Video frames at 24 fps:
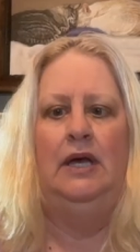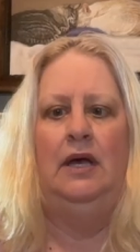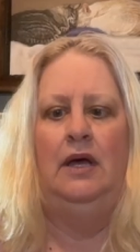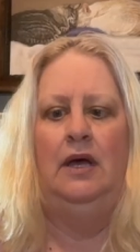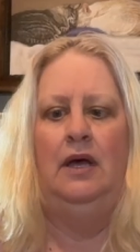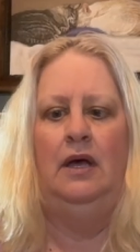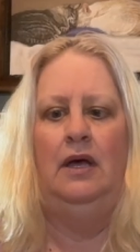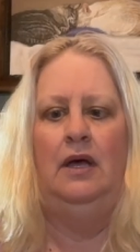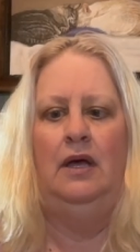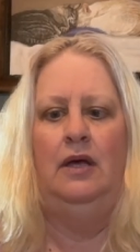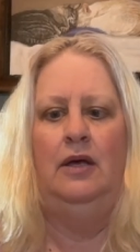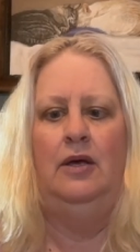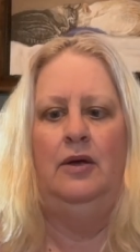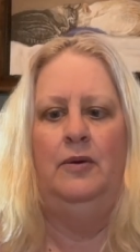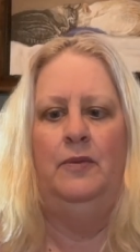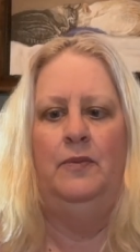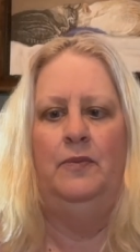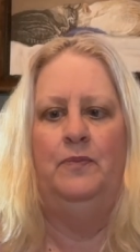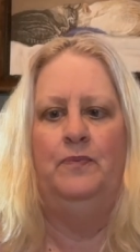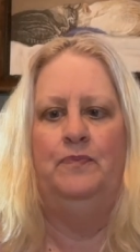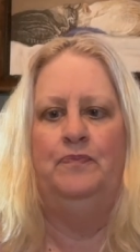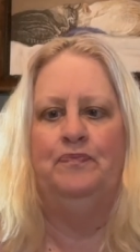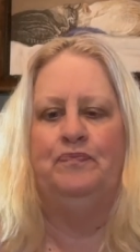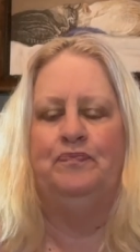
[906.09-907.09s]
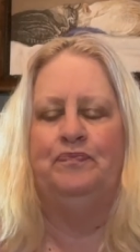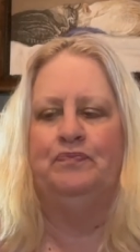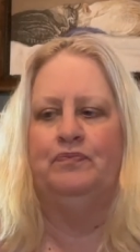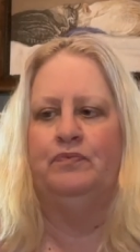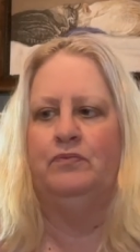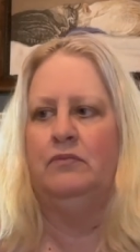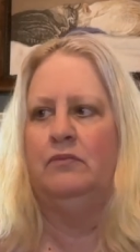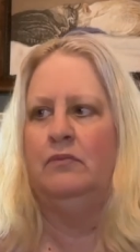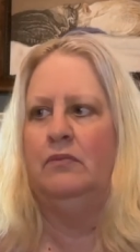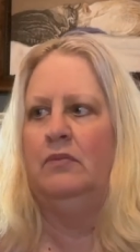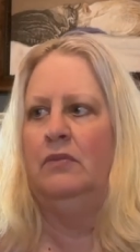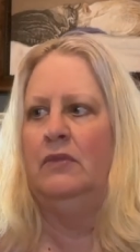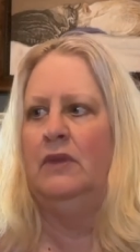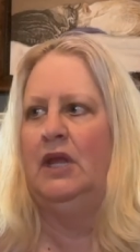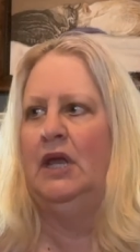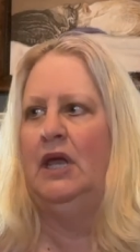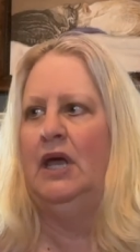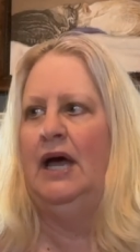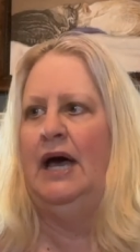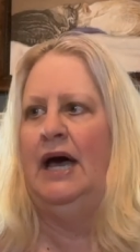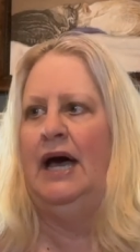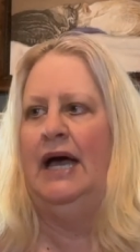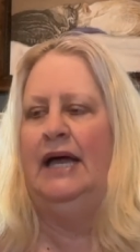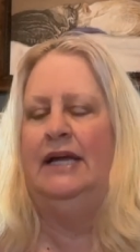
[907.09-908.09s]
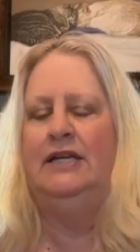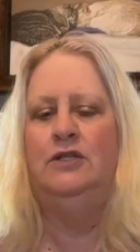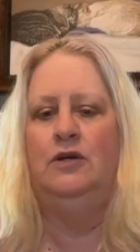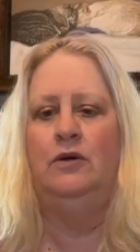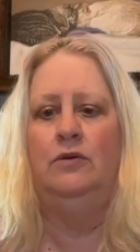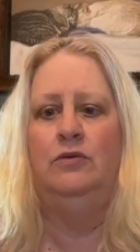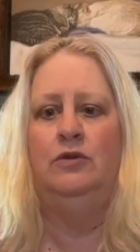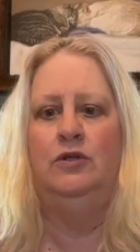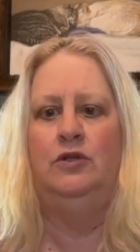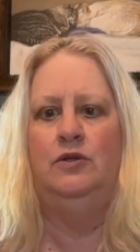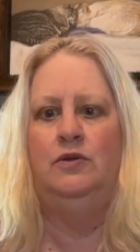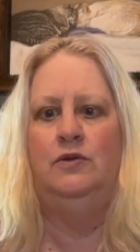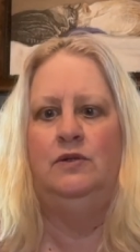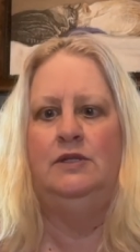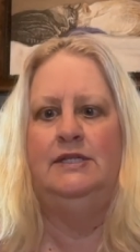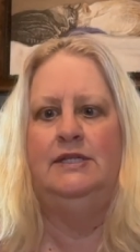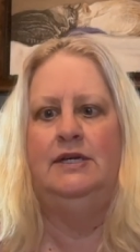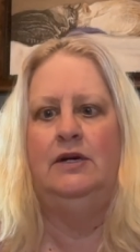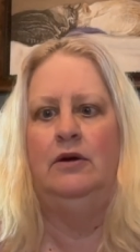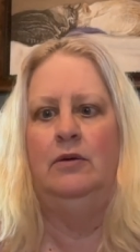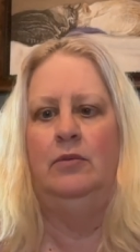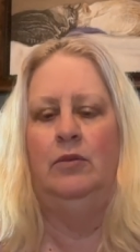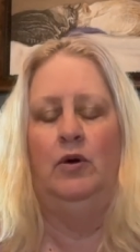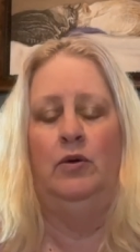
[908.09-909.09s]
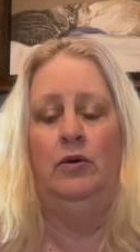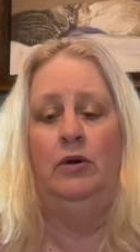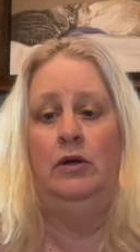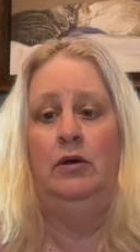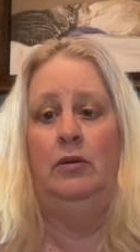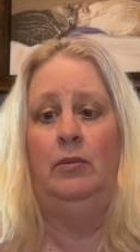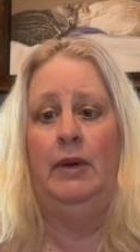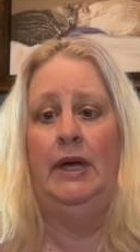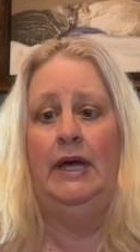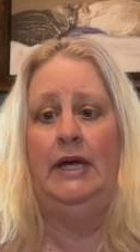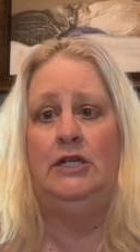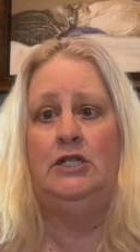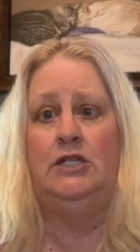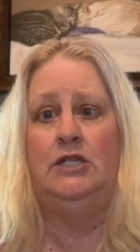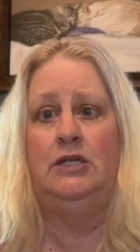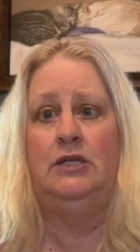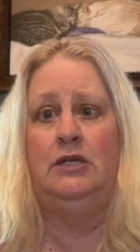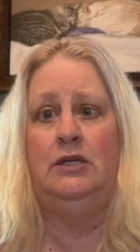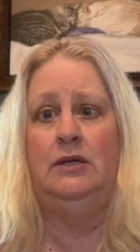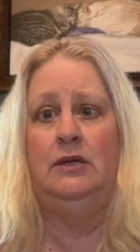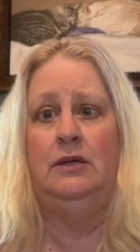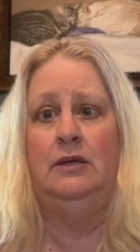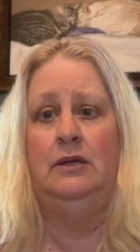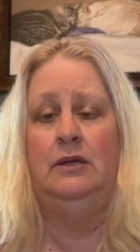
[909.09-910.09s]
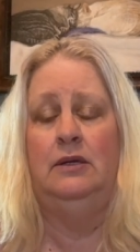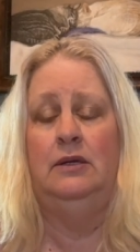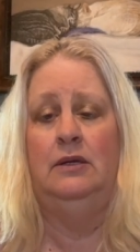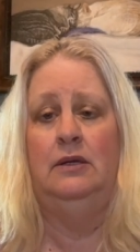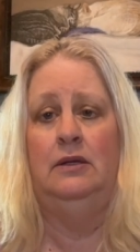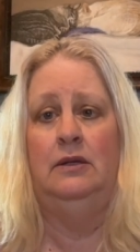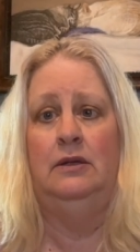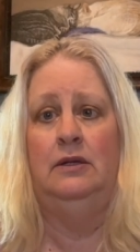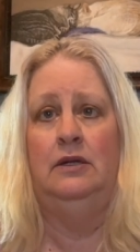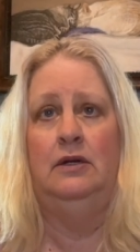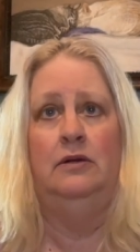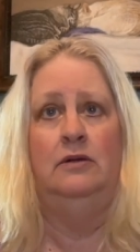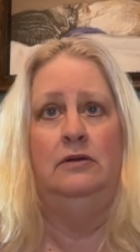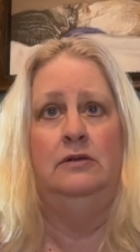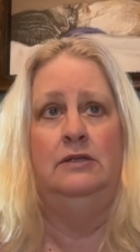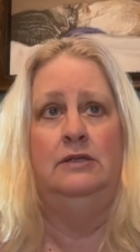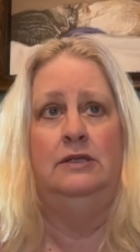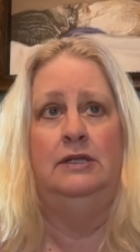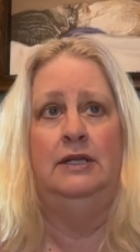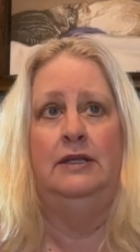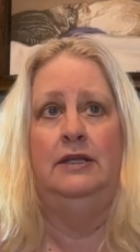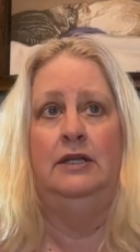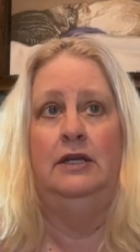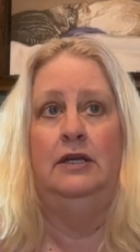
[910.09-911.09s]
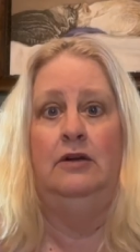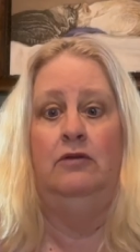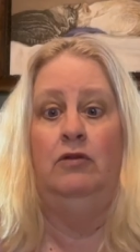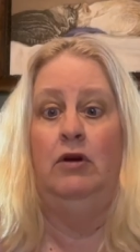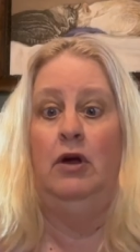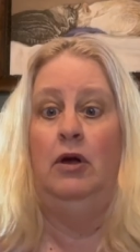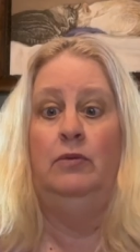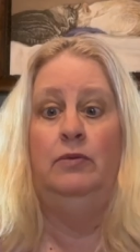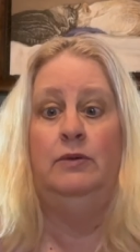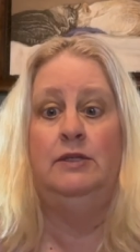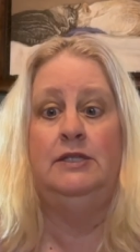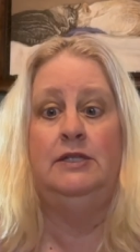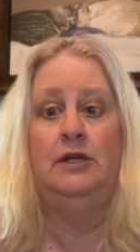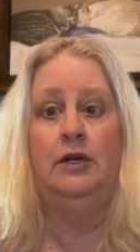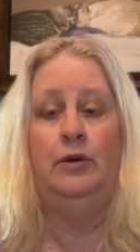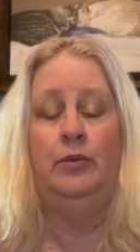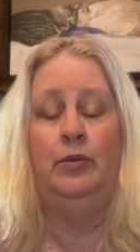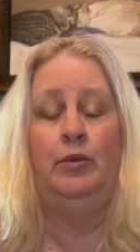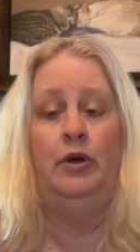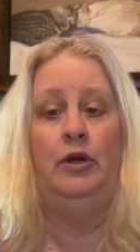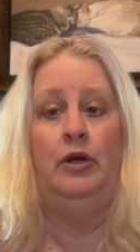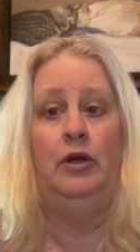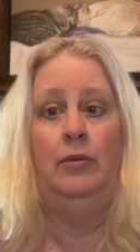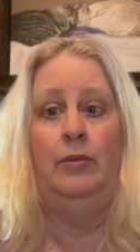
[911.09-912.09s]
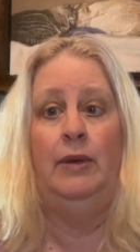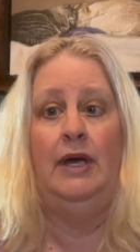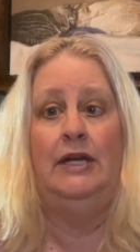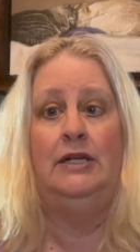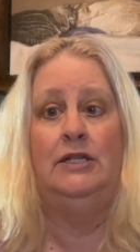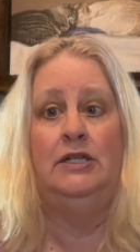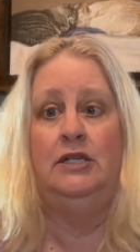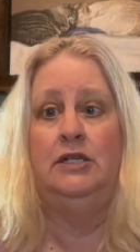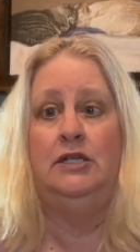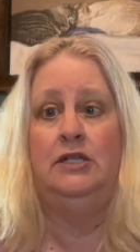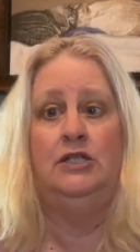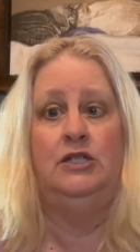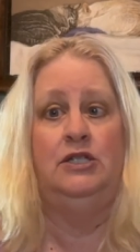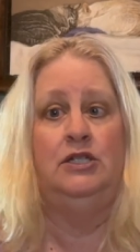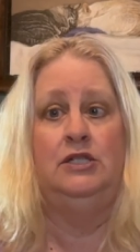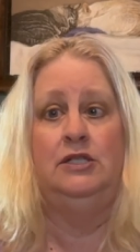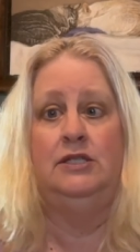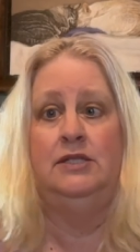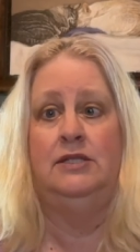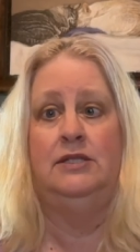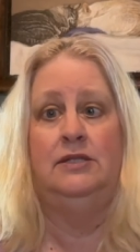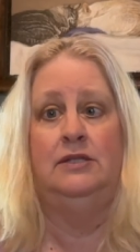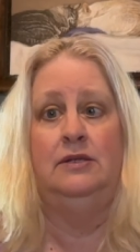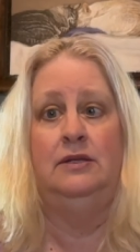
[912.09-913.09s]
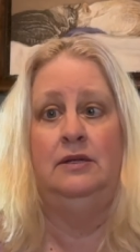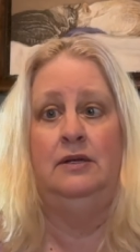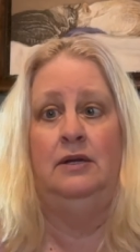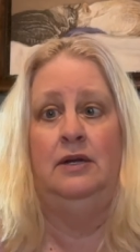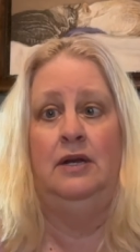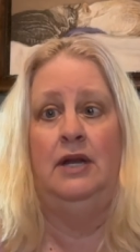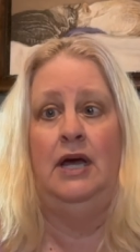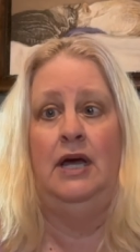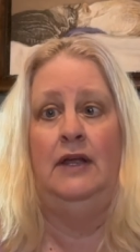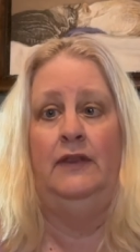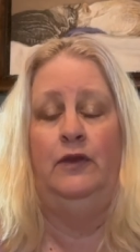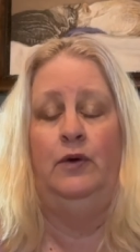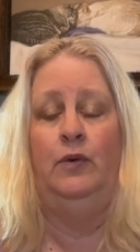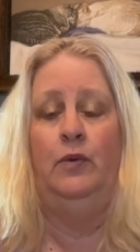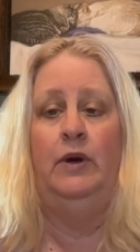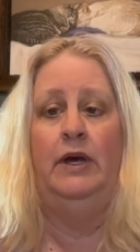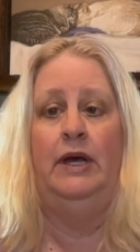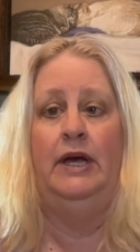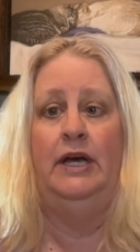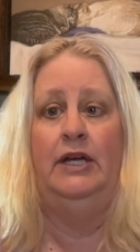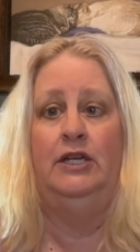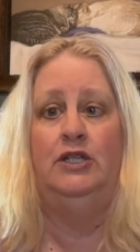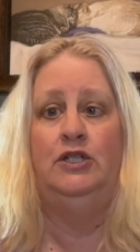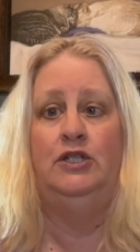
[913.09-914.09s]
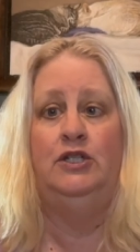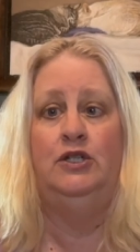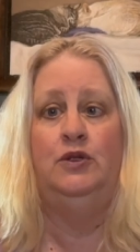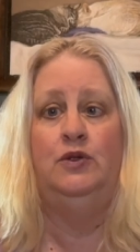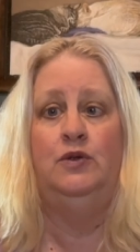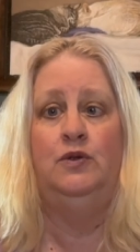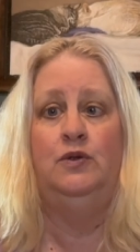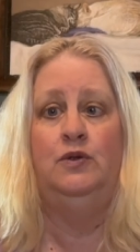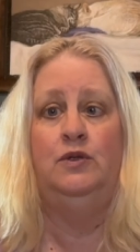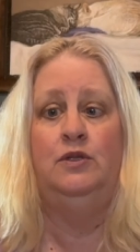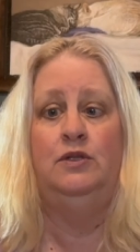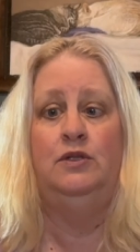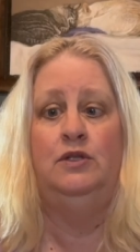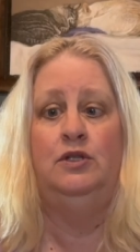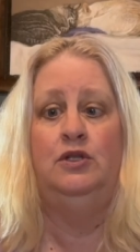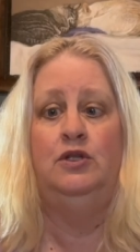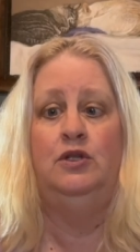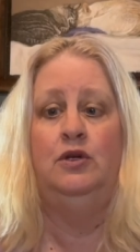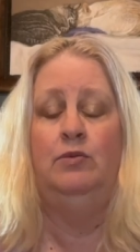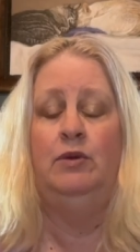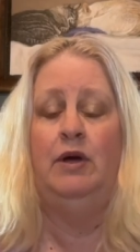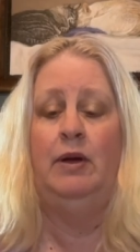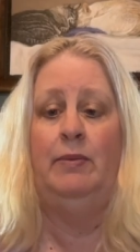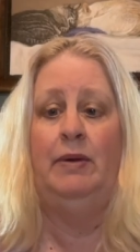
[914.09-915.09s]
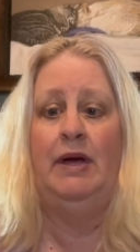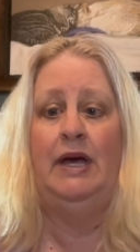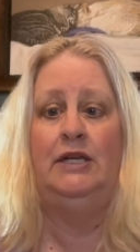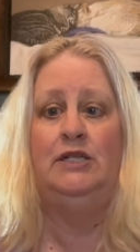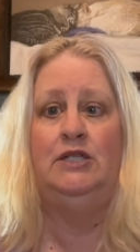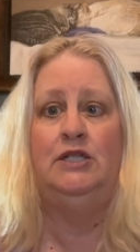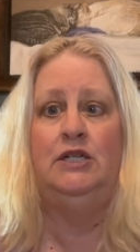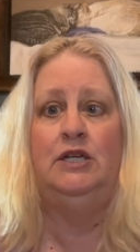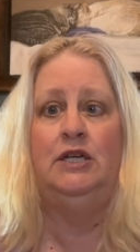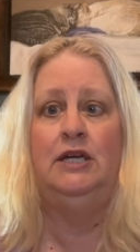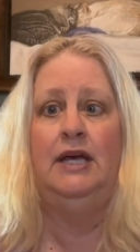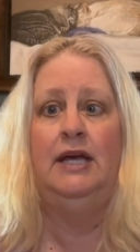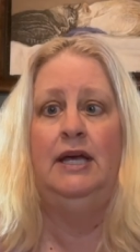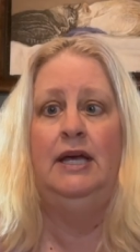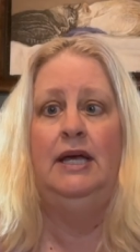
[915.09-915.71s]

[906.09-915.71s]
Um, I don't do ceremonial magic. There's nothing wrong with ceremonial magic. It's just not the way I choose to do my magic.